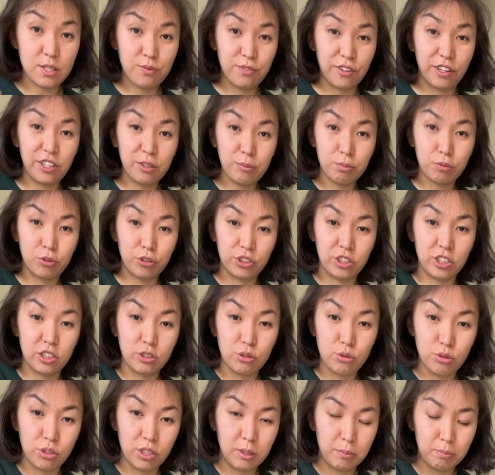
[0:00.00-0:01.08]
very important
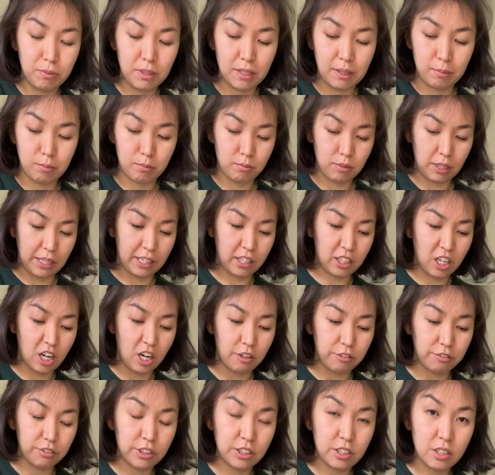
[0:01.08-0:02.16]
to keep them like
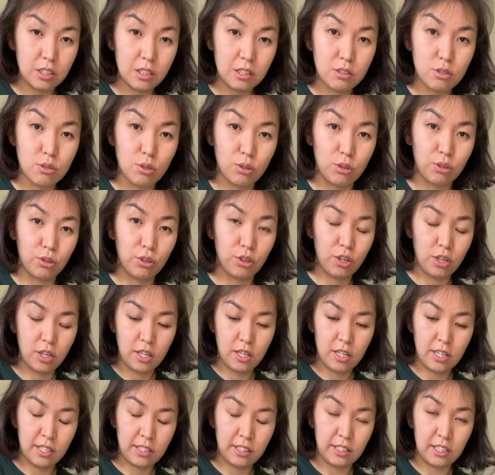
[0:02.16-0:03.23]
covered so
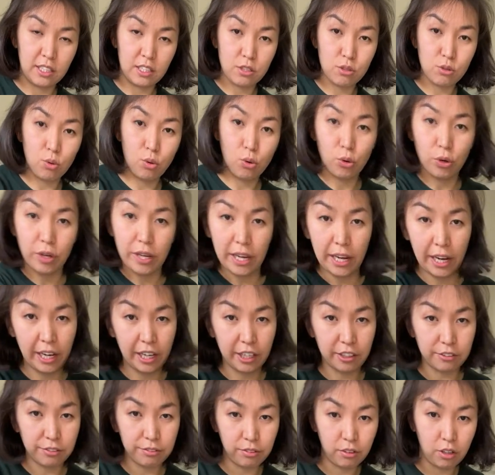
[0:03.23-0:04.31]
there is no
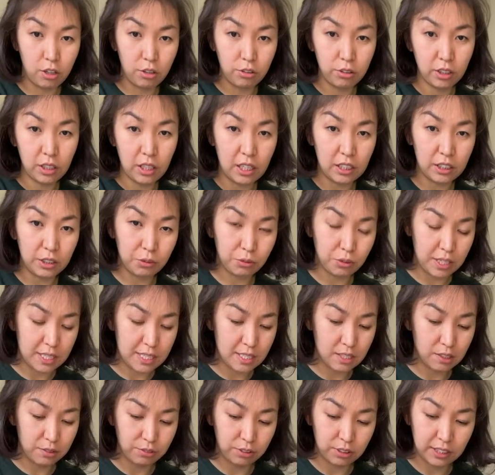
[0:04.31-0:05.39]
air flowing, otherwise
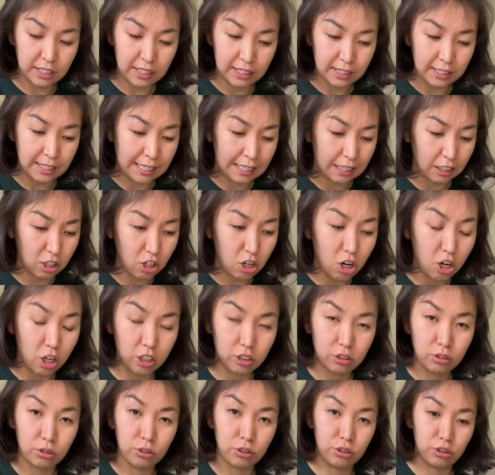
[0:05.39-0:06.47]
it will get like
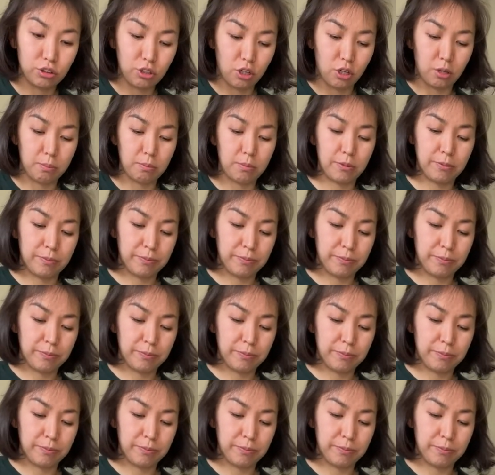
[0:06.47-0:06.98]
hard on the top.